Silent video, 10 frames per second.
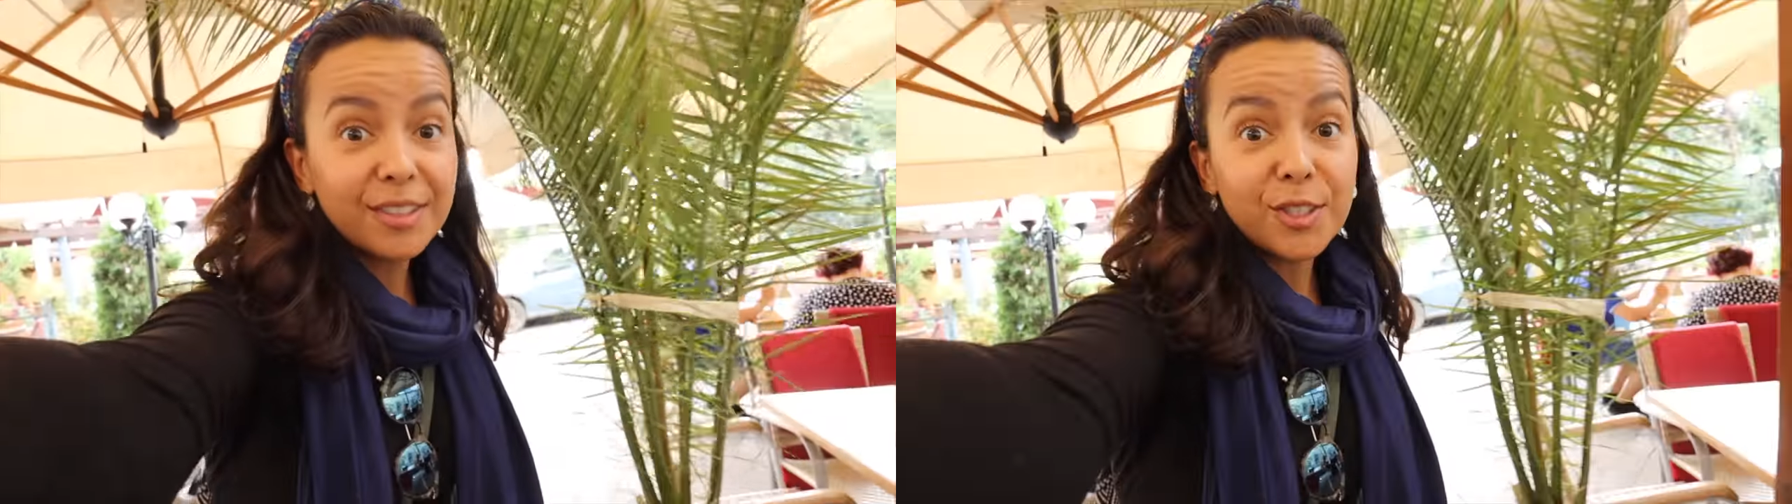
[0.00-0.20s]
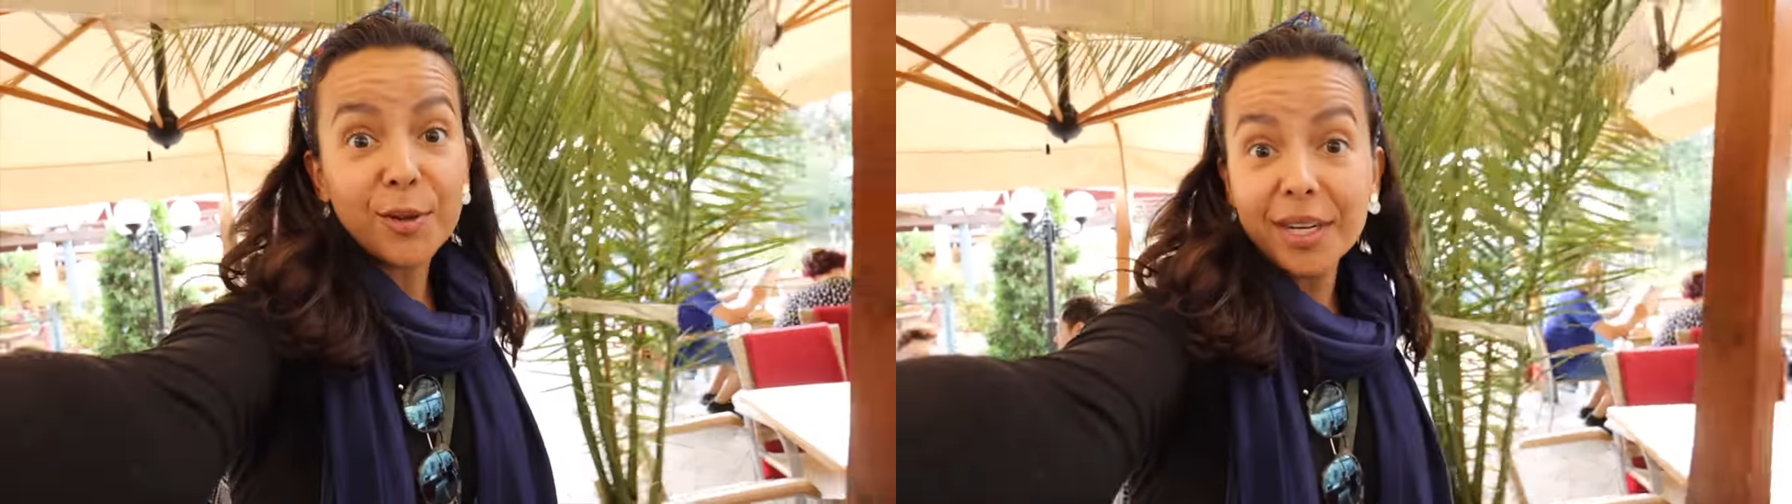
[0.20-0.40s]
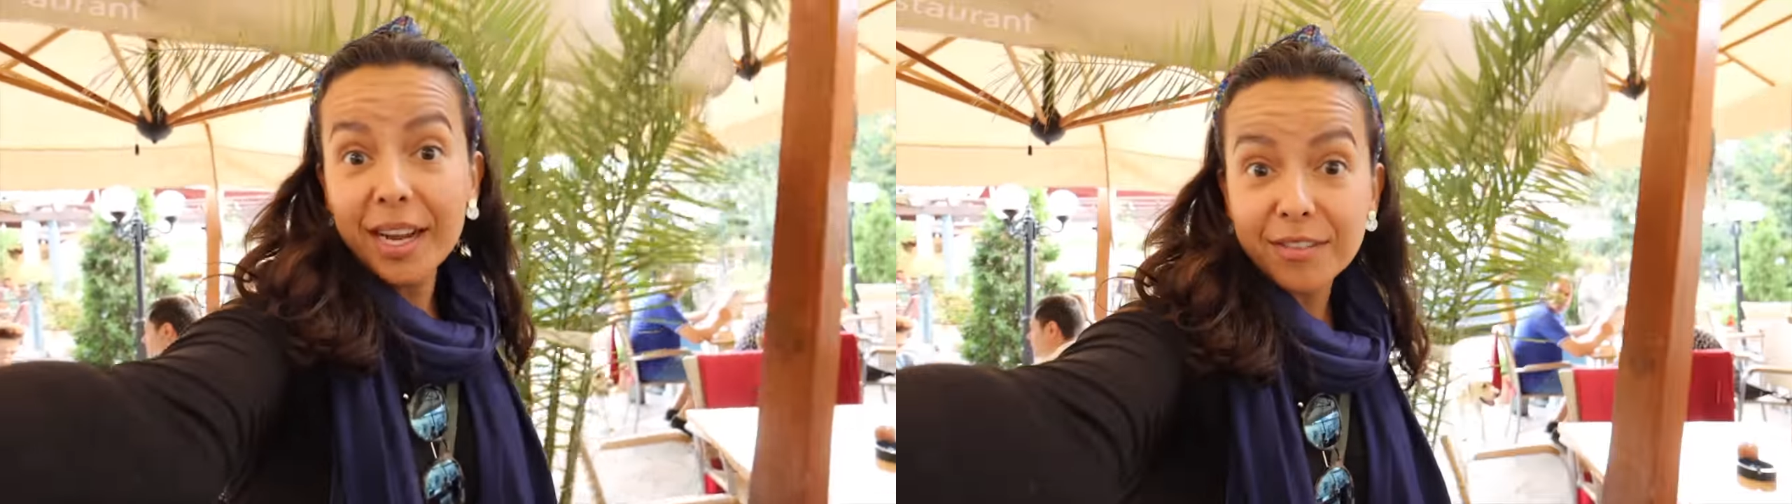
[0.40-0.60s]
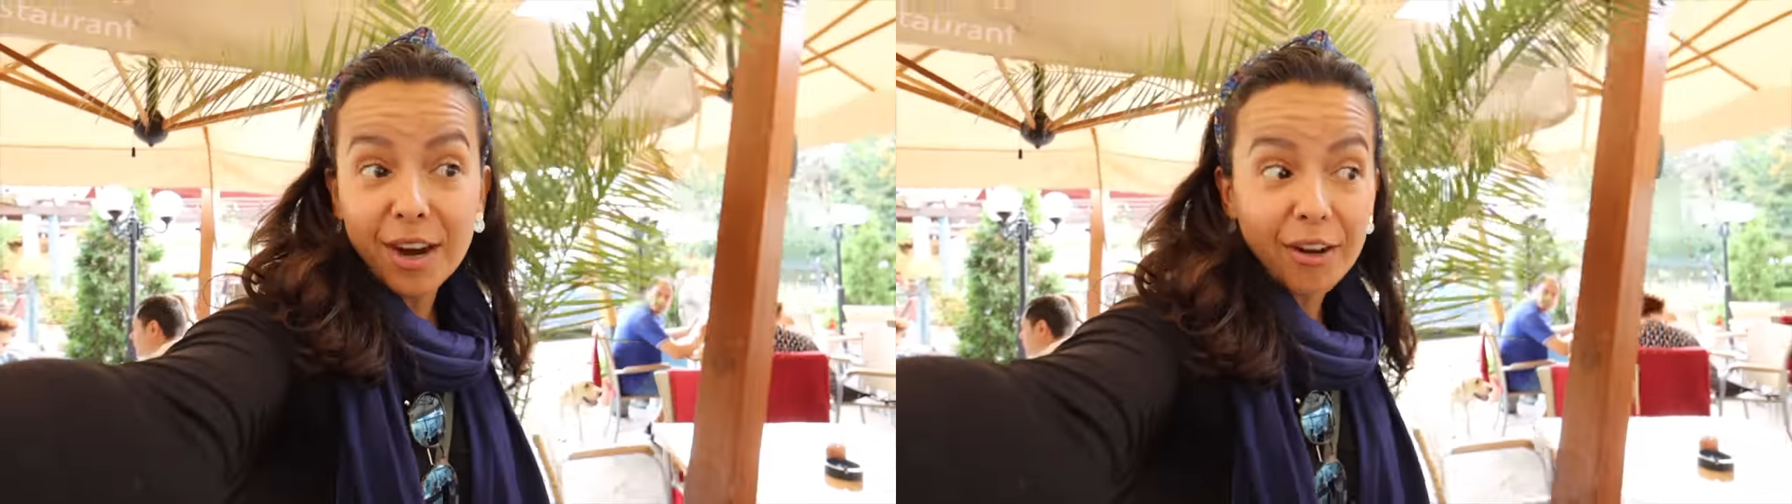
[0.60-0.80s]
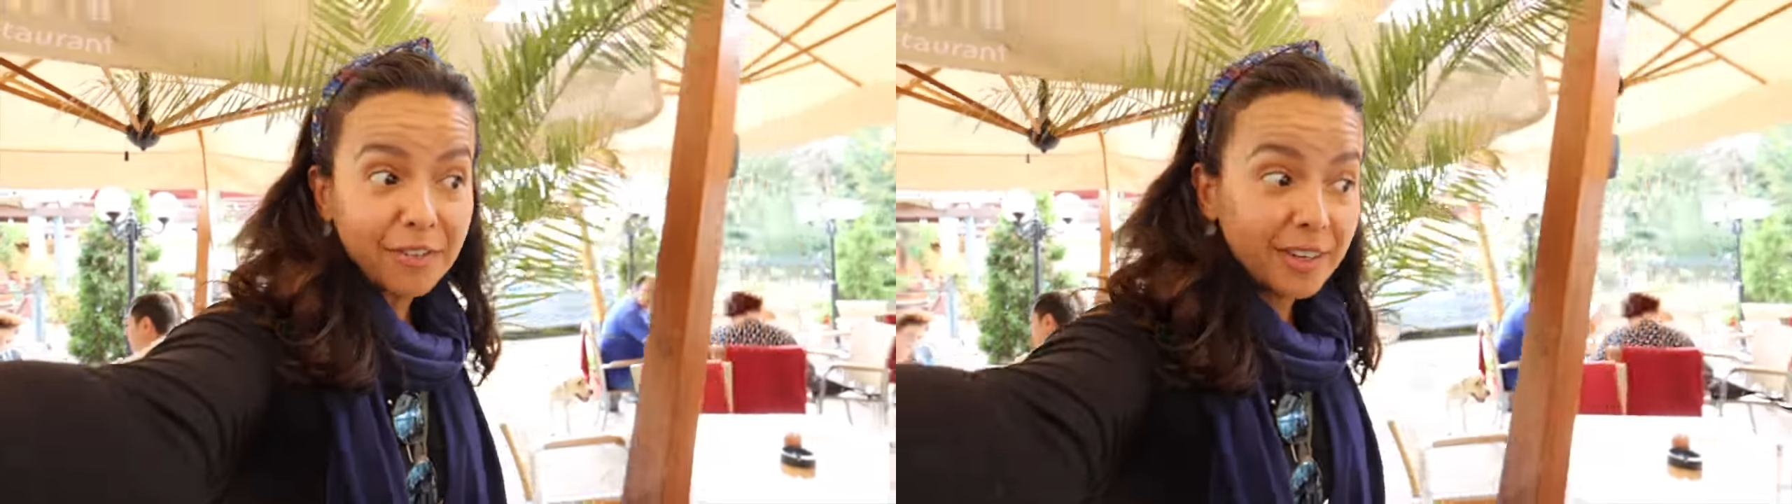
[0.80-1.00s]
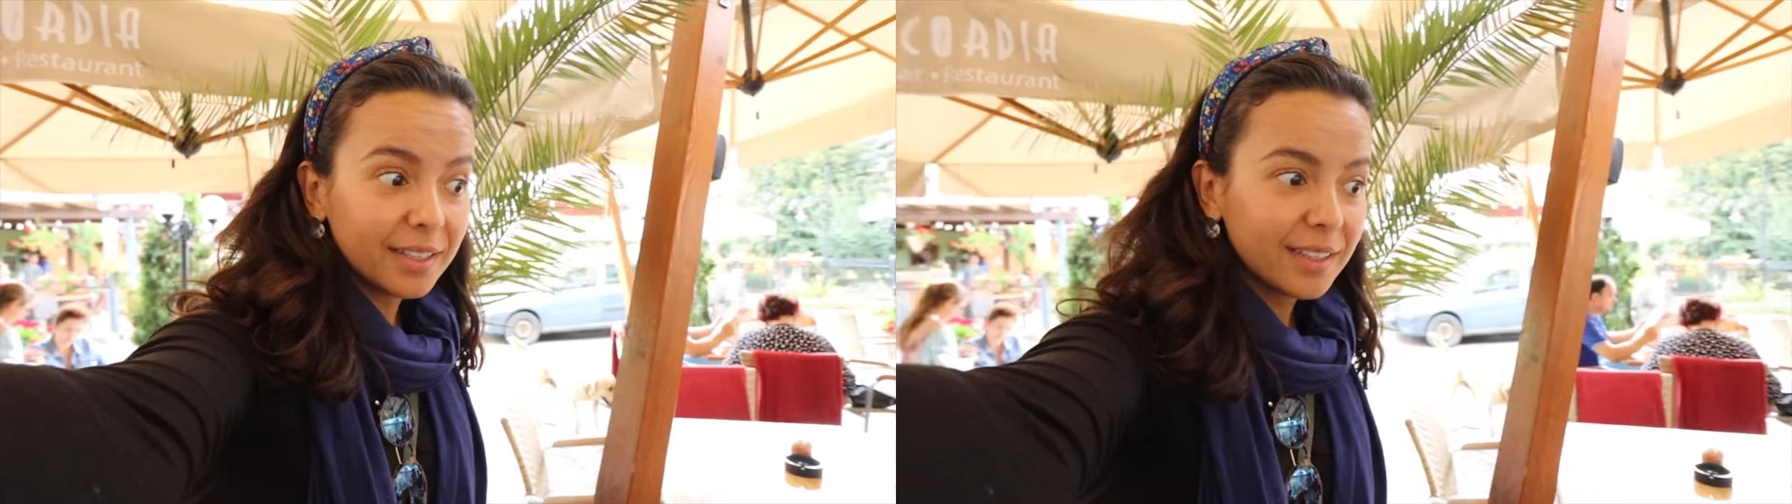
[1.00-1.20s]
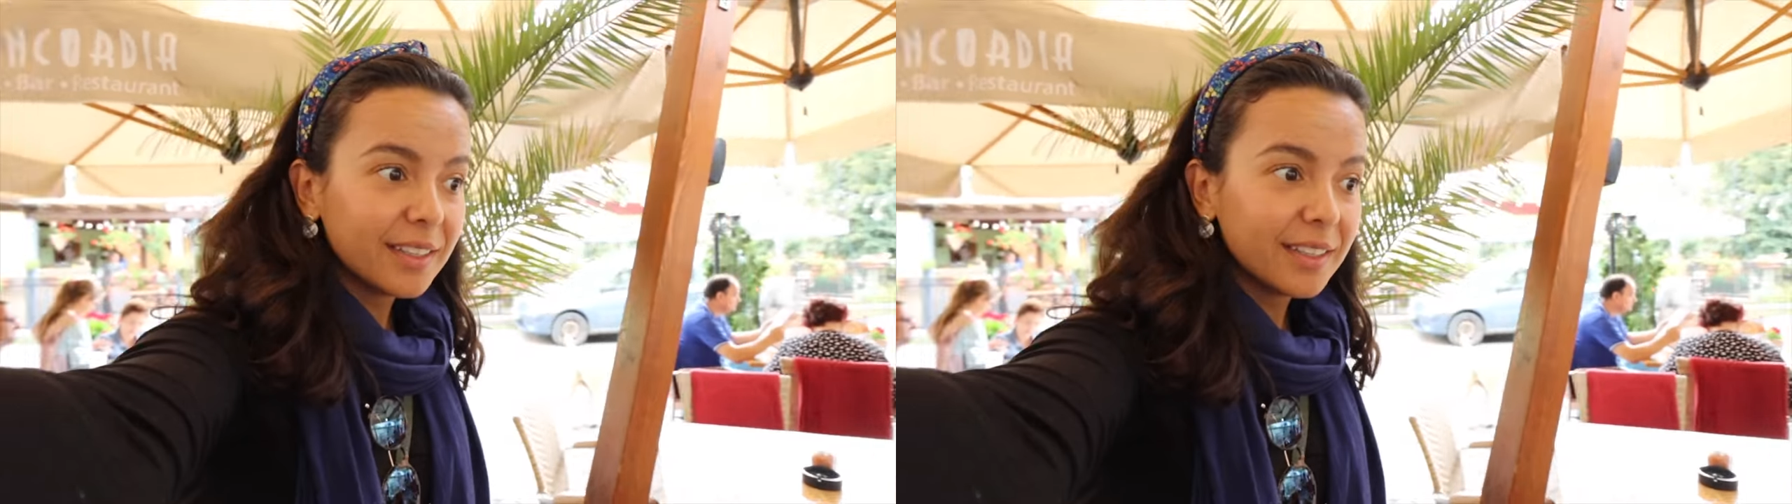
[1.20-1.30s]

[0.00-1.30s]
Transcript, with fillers: so we're gonna have coffee